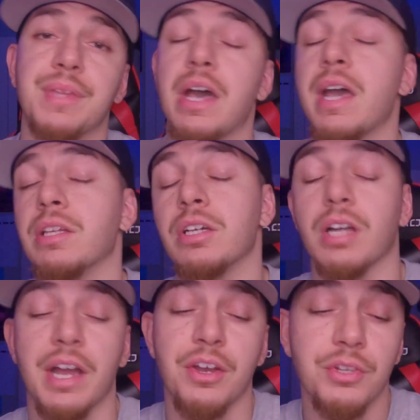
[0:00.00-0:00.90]
Now, hey,
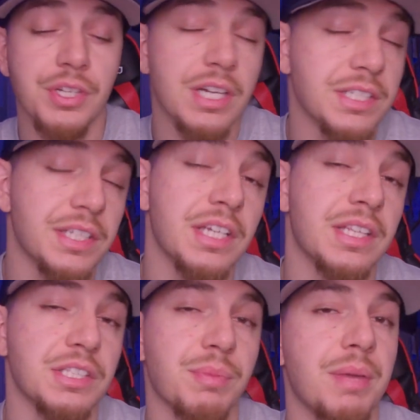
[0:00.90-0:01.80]
look, I know you guys
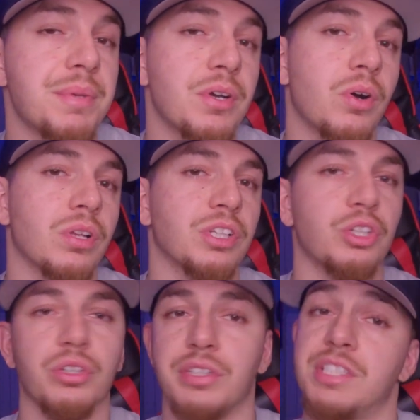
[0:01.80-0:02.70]
think this might be all a
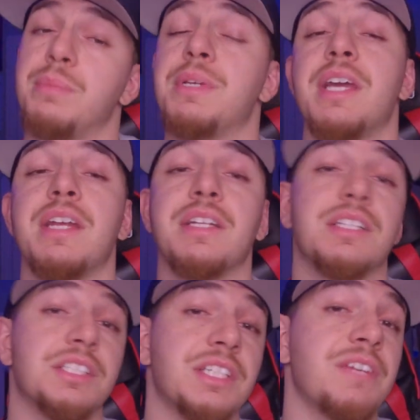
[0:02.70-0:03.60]
little intimidating,
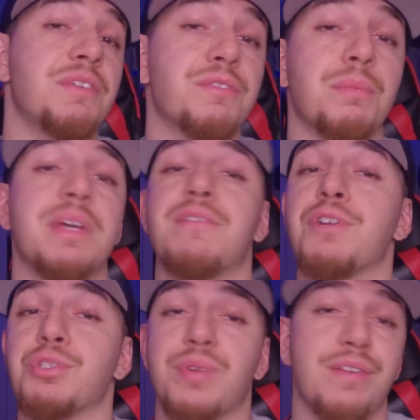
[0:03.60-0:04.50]
because even for me at
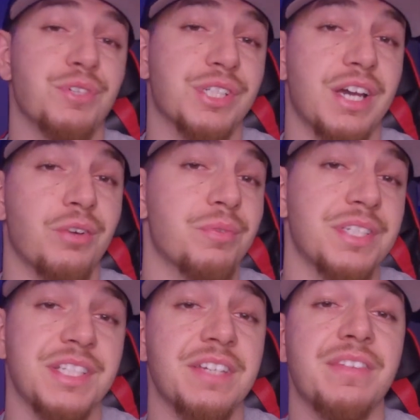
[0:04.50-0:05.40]
first, when I first kind of
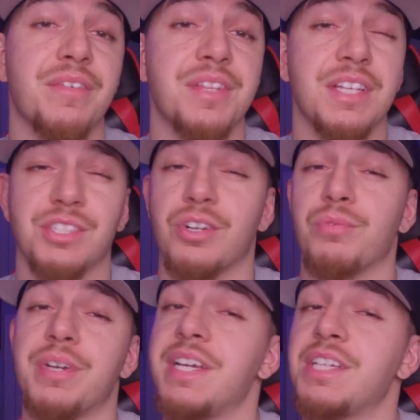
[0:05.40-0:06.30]
received everything and
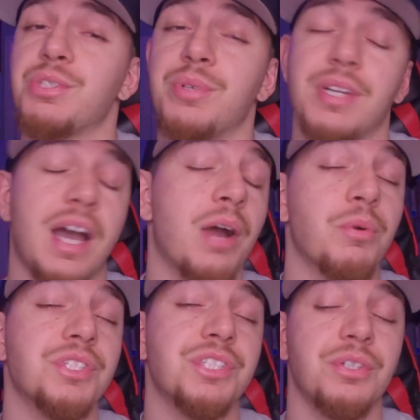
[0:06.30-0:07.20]
started reading into it, I
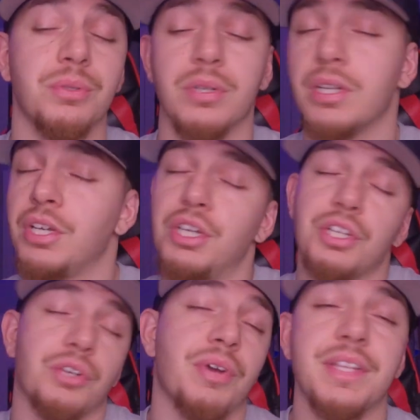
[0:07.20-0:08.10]
was too.
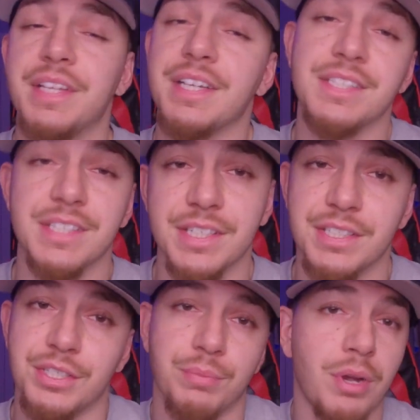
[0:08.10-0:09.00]
The great thing is
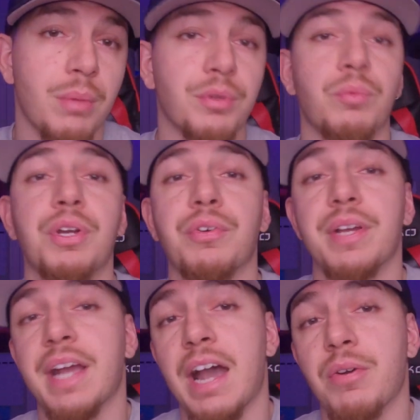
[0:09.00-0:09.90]
this, you're probably
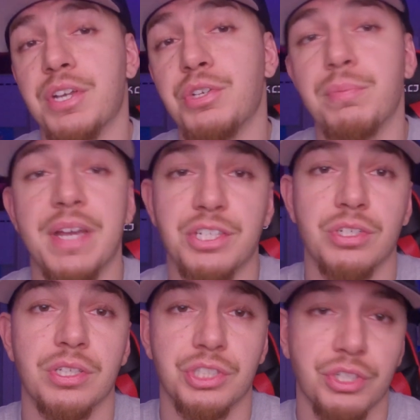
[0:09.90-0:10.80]
wondering, how can you
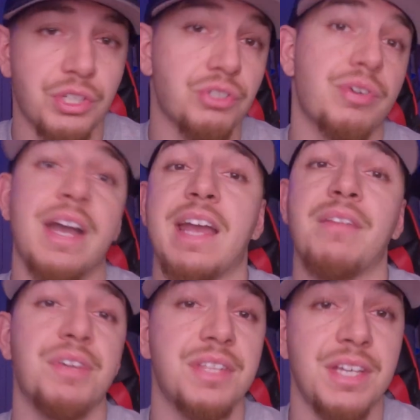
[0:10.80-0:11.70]
make sure you track
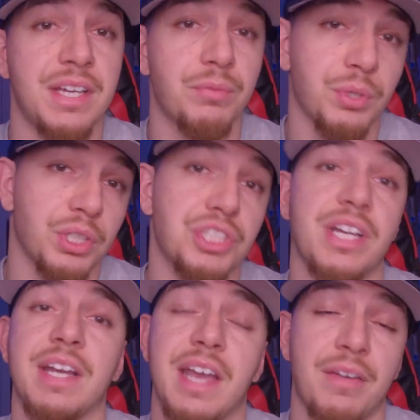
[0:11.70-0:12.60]
everything and really
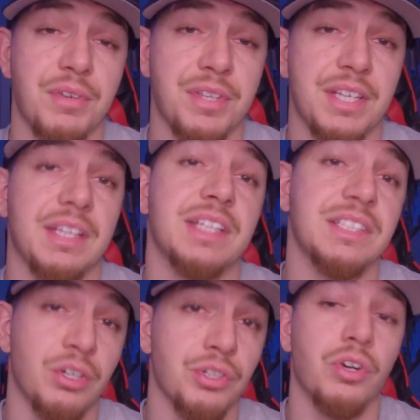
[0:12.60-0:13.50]
check everything that's
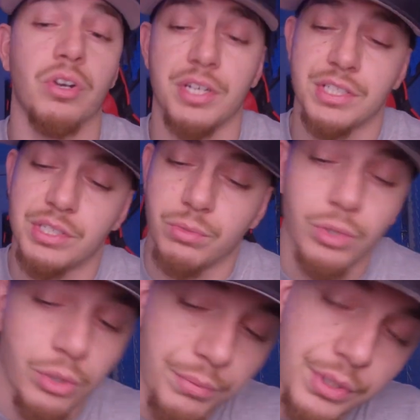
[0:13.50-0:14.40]
on your harness?
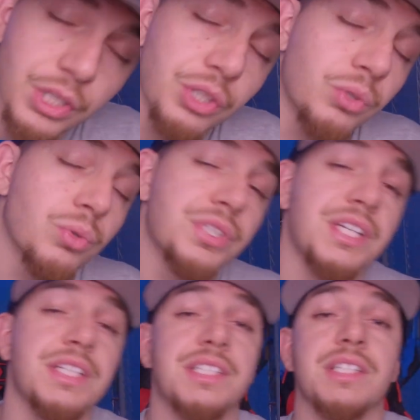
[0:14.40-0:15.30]
Well, the cool
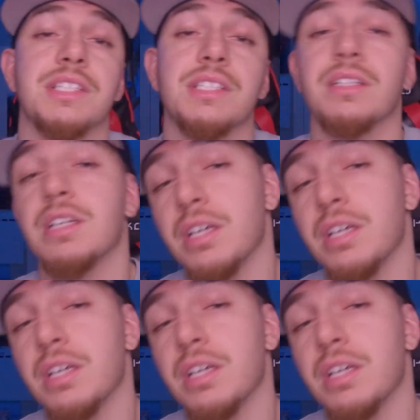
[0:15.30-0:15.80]
thing is this,